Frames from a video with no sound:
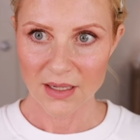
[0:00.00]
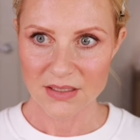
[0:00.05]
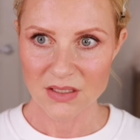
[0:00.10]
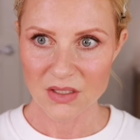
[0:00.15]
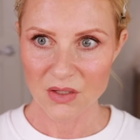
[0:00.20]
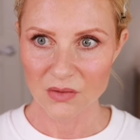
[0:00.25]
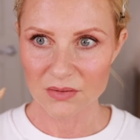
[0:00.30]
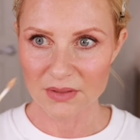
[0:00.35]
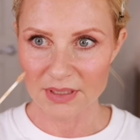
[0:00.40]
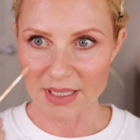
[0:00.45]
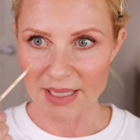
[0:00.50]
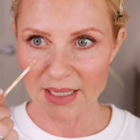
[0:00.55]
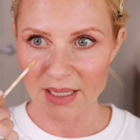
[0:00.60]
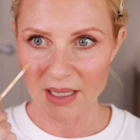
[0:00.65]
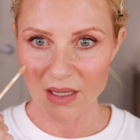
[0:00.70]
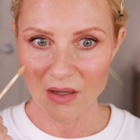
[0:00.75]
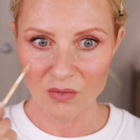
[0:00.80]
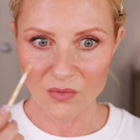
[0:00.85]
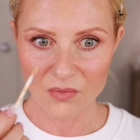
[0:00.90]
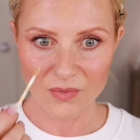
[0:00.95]
I don't like
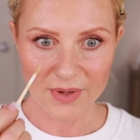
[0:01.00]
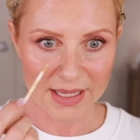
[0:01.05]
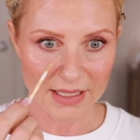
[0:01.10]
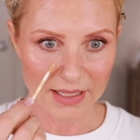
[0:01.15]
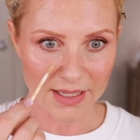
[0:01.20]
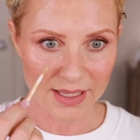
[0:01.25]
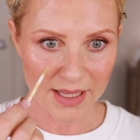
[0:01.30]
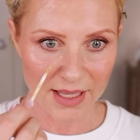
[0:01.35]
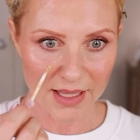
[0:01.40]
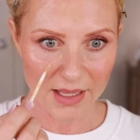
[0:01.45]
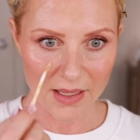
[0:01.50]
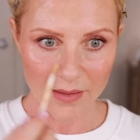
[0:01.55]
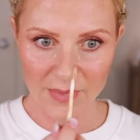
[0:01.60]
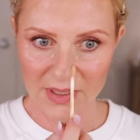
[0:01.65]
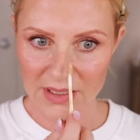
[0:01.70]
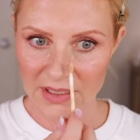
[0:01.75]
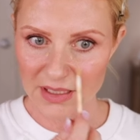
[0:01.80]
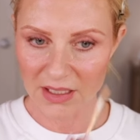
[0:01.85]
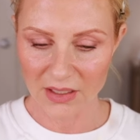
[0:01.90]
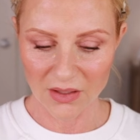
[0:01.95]
how red I am
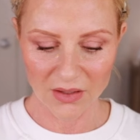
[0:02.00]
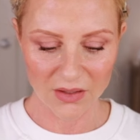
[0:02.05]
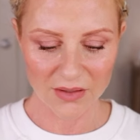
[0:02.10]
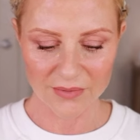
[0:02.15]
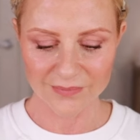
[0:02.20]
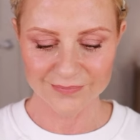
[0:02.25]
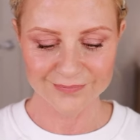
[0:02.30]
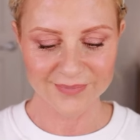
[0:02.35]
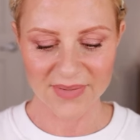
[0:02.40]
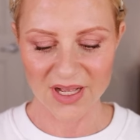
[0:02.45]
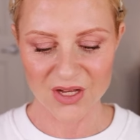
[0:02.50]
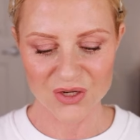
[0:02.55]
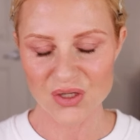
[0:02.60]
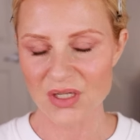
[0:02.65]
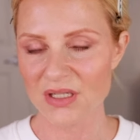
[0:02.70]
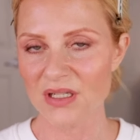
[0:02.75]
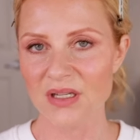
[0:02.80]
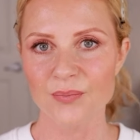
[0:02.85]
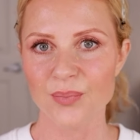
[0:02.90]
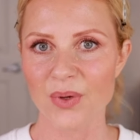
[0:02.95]
in here. I
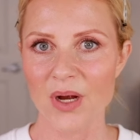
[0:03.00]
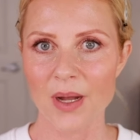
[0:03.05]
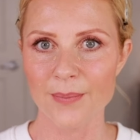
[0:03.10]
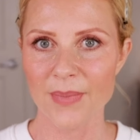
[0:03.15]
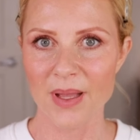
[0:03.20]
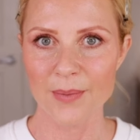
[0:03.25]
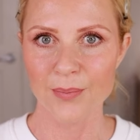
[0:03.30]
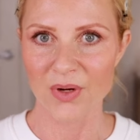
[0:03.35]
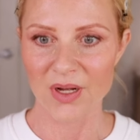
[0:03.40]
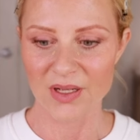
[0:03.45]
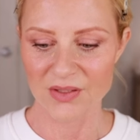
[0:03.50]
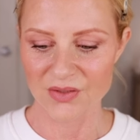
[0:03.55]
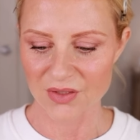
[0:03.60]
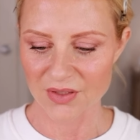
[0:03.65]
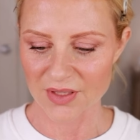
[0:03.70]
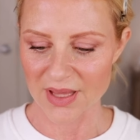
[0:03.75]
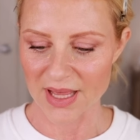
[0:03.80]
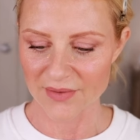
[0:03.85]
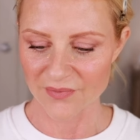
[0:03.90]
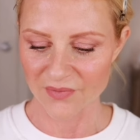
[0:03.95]
shouldn't have brought my
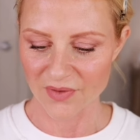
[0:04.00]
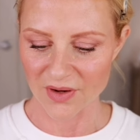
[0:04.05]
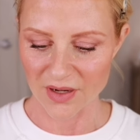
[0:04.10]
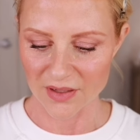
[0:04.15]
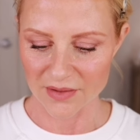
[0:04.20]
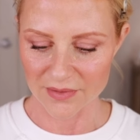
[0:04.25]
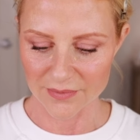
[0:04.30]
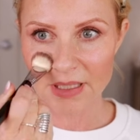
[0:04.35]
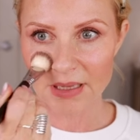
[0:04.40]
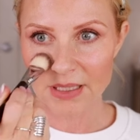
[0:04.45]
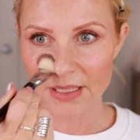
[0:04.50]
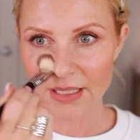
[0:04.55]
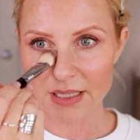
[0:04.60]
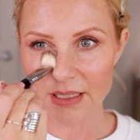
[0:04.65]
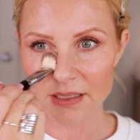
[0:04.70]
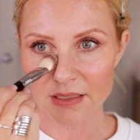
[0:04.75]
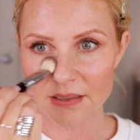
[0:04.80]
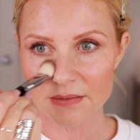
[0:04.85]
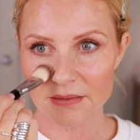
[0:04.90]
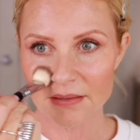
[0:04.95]
bronzer that far. I like
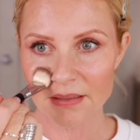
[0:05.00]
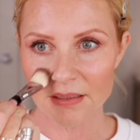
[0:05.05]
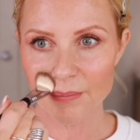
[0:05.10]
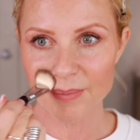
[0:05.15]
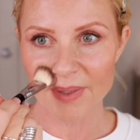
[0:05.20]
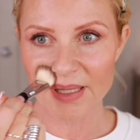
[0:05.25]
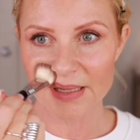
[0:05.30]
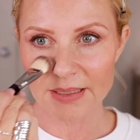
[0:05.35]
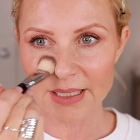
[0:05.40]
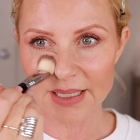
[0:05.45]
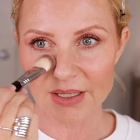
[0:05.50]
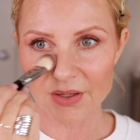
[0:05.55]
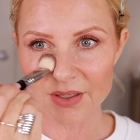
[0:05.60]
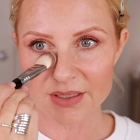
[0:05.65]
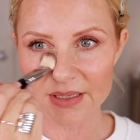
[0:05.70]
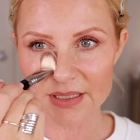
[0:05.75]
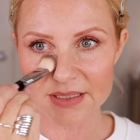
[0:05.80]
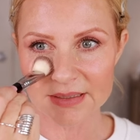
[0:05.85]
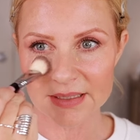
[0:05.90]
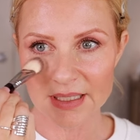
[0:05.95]
it a little bit lighter
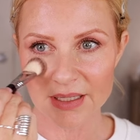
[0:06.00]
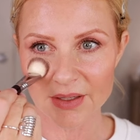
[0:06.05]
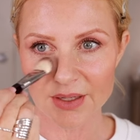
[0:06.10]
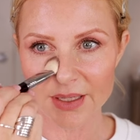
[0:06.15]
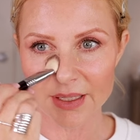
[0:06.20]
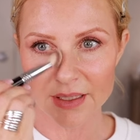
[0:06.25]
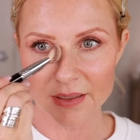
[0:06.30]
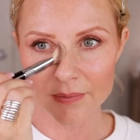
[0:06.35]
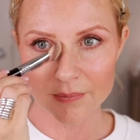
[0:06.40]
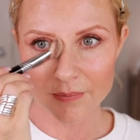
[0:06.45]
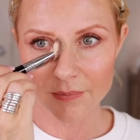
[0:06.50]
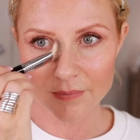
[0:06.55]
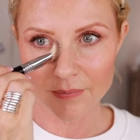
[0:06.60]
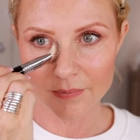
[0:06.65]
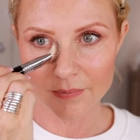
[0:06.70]
in this area.